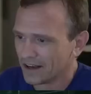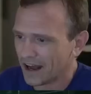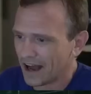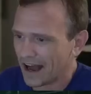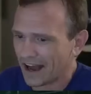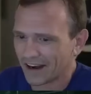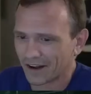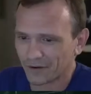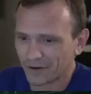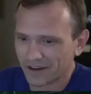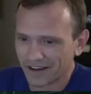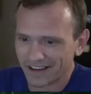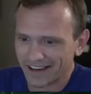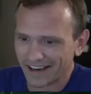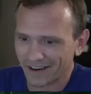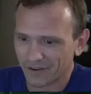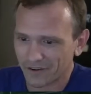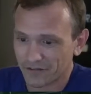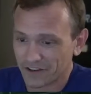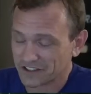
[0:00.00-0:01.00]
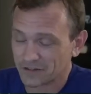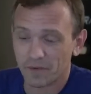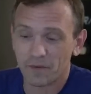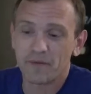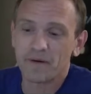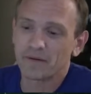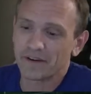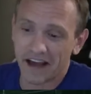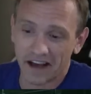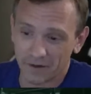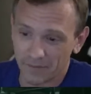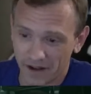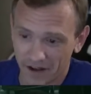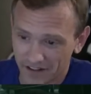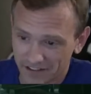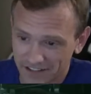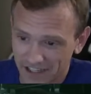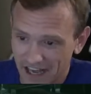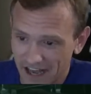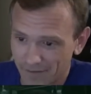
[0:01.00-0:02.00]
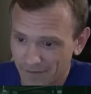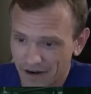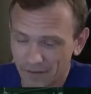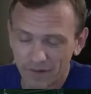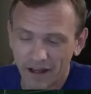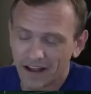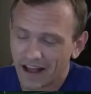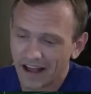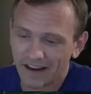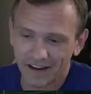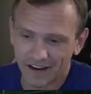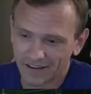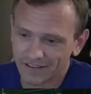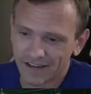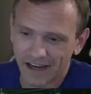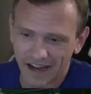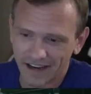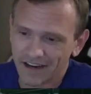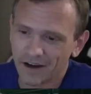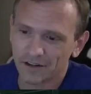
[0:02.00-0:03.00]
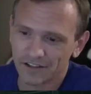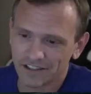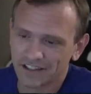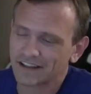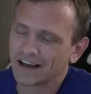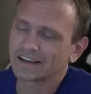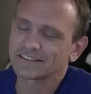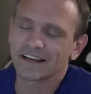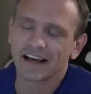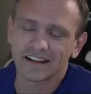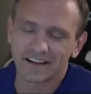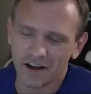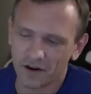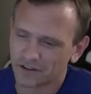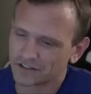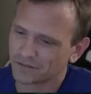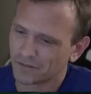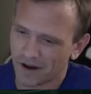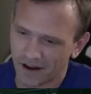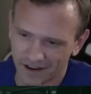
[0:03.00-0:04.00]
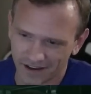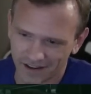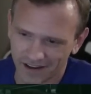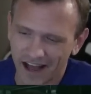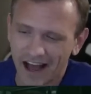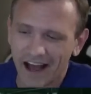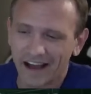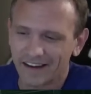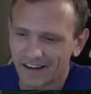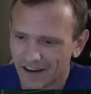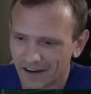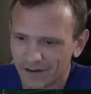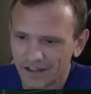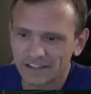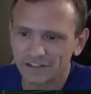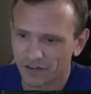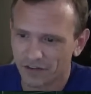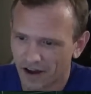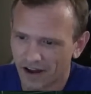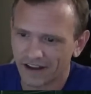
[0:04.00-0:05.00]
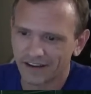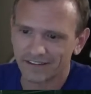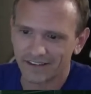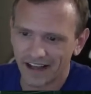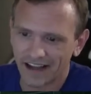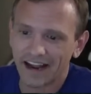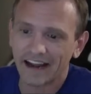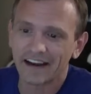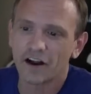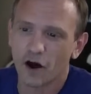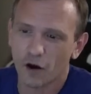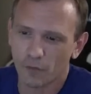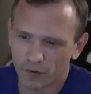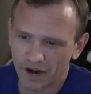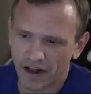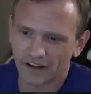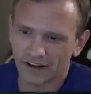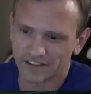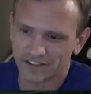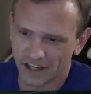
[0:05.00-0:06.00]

I don't want to fix it. But people yell at me all the time, and I'm like, I know, it's, guys, I know it's manga. I know it's fine. Like I know I'm pronouncing